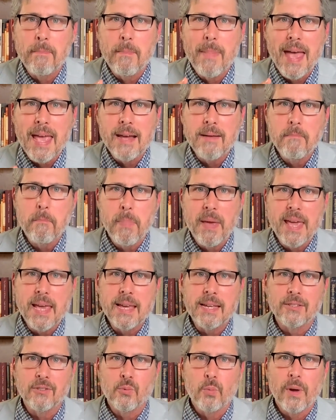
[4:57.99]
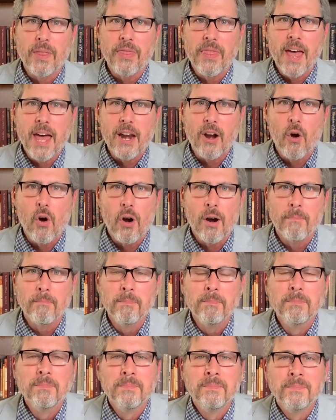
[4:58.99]
make peace with that
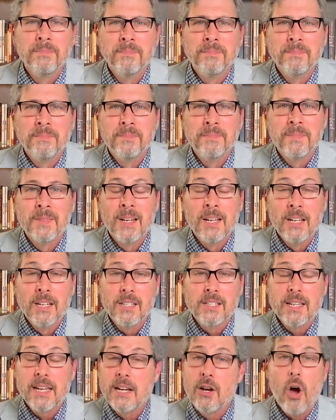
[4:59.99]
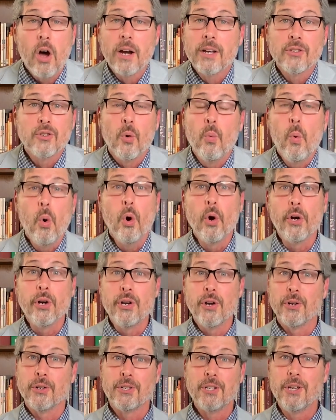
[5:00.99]
arm. See, God is a
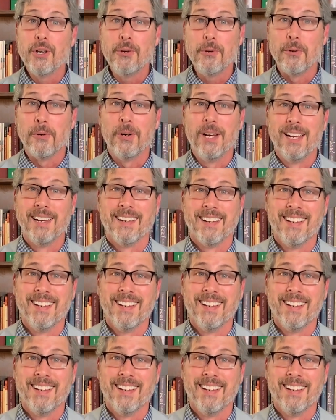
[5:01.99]
warrior too.